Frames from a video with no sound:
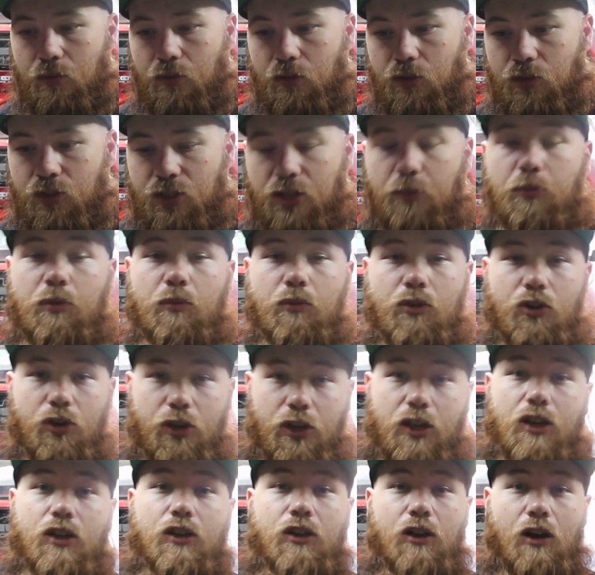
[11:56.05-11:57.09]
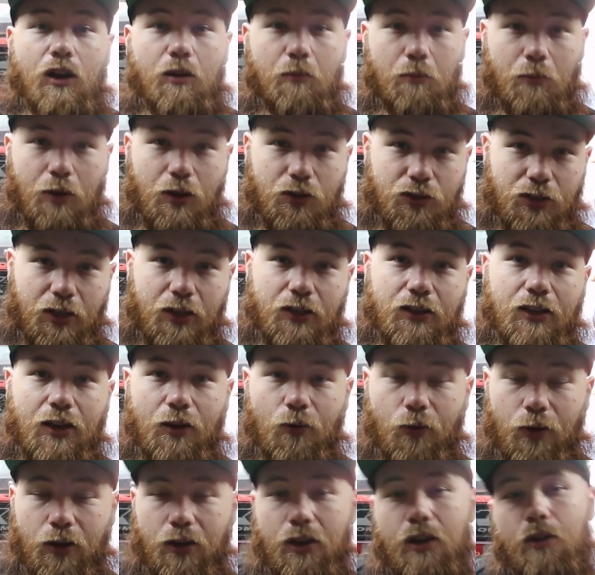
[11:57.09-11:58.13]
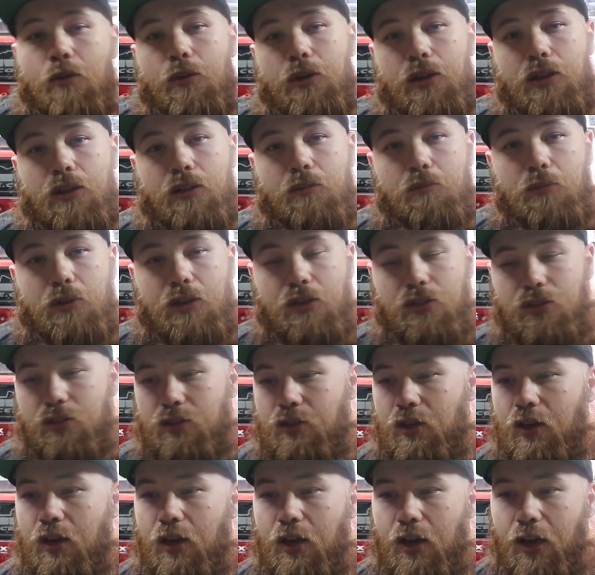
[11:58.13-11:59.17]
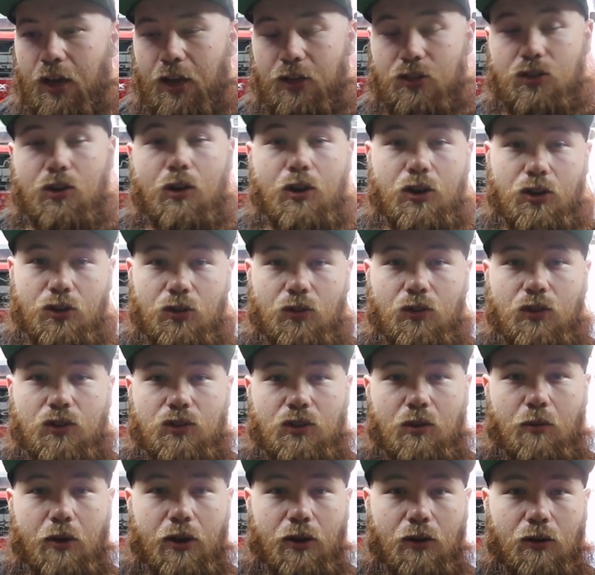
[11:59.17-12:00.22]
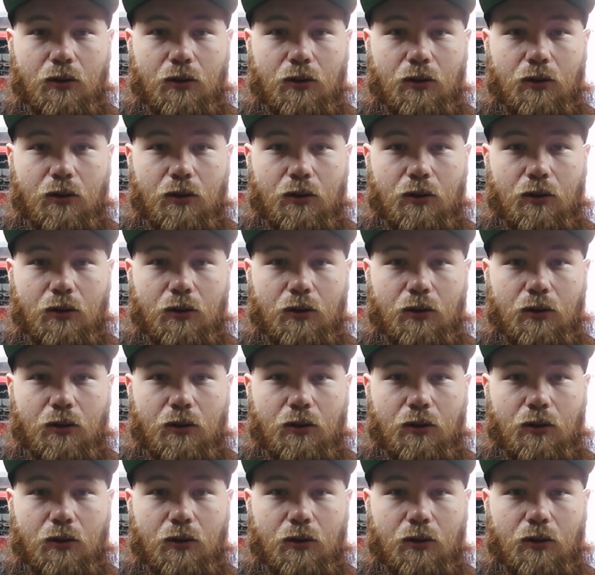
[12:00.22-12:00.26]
supplementary income, I'll say it that way, coming in, because it's hard to do this on my